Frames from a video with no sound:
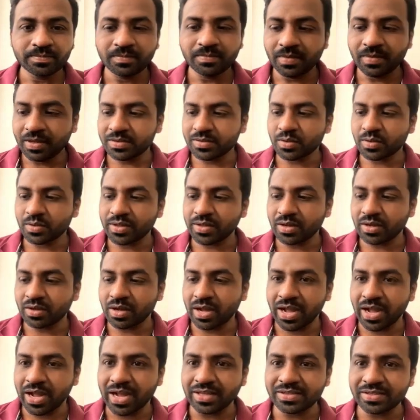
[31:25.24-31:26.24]
So the
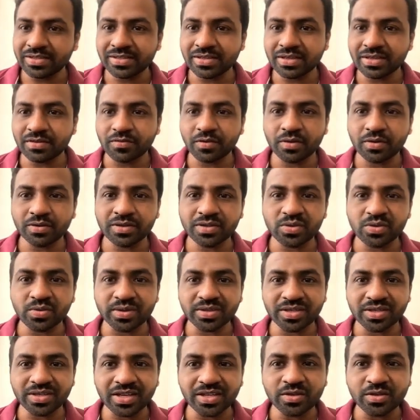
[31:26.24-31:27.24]
answer for this
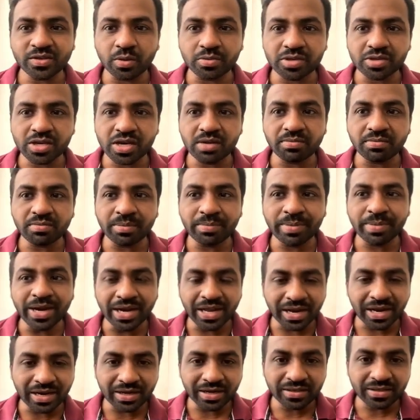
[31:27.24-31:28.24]
question is option number B,
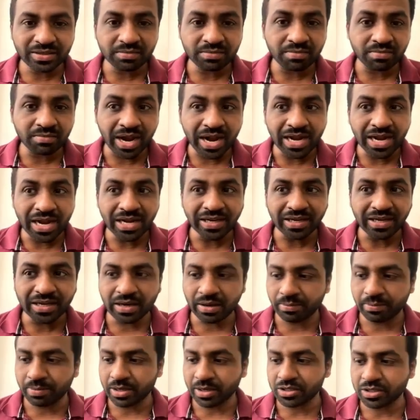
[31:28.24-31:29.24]
that is mild
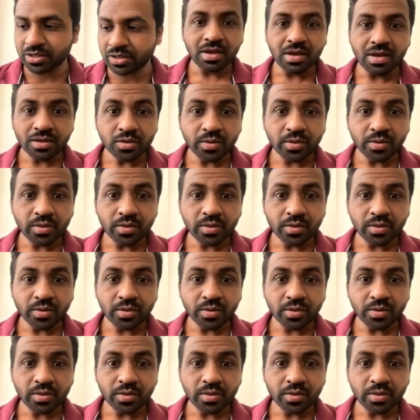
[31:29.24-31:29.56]
depression.